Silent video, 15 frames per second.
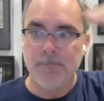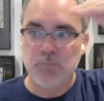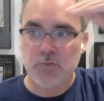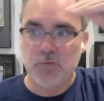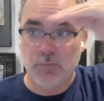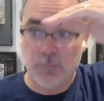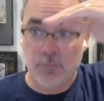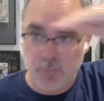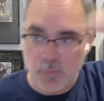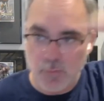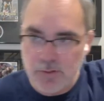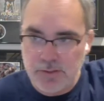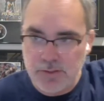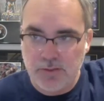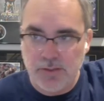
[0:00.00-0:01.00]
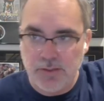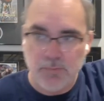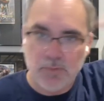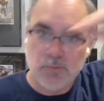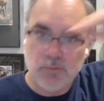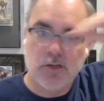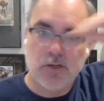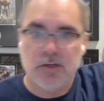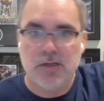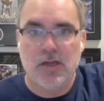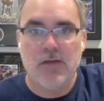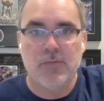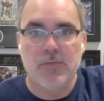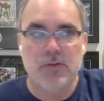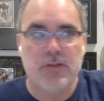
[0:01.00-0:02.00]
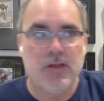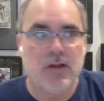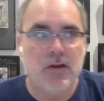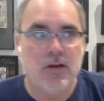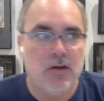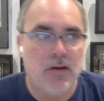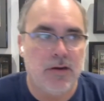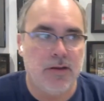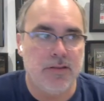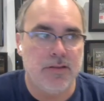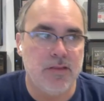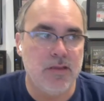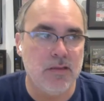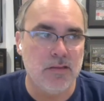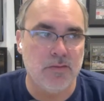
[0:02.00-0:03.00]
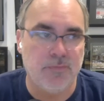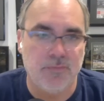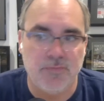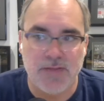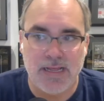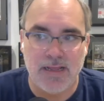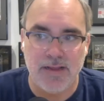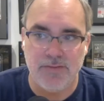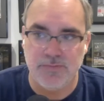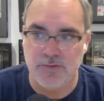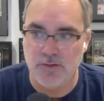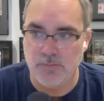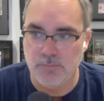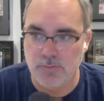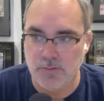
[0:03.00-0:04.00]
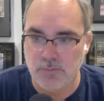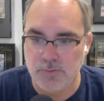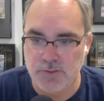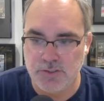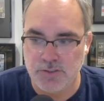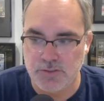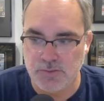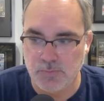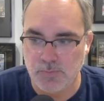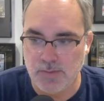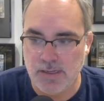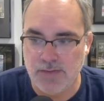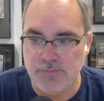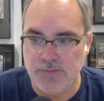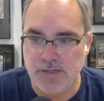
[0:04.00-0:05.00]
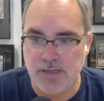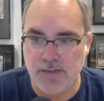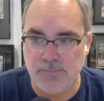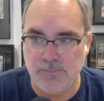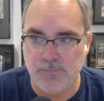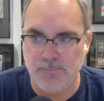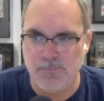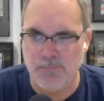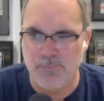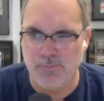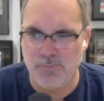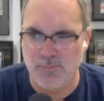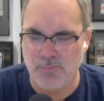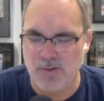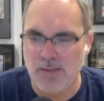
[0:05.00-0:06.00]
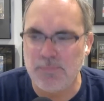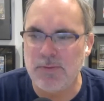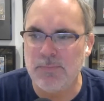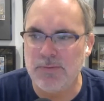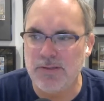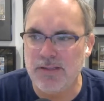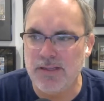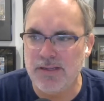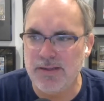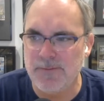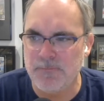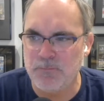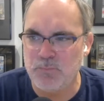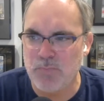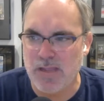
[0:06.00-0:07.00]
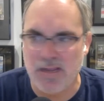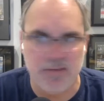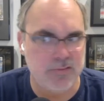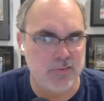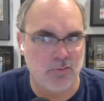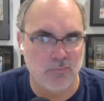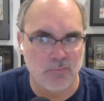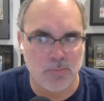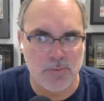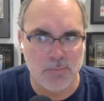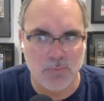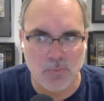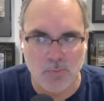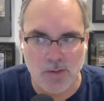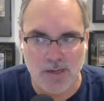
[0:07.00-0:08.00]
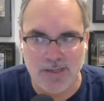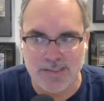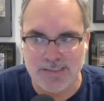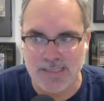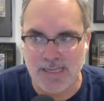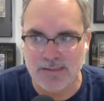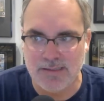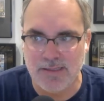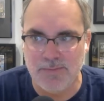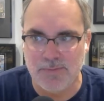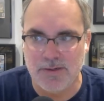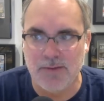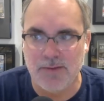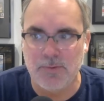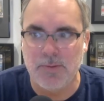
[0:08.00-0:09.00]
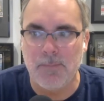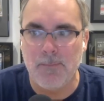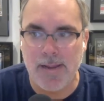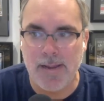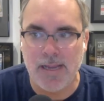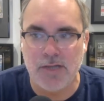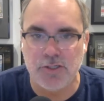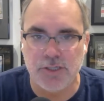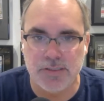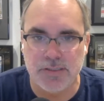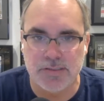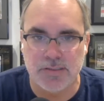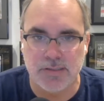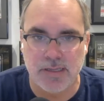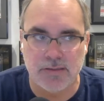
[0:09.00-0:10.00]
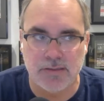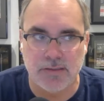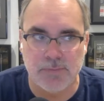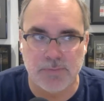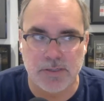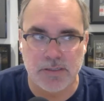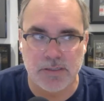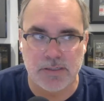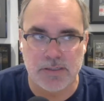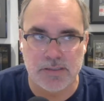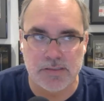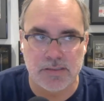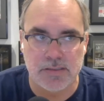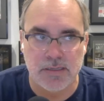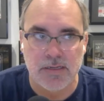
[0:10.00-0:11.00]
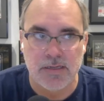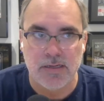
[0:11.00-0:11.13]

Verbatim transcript: so vertically, we were kind of covered there. And I think the five number was just arrived at probably I don't remember why exactly, but I would imagine it's likely because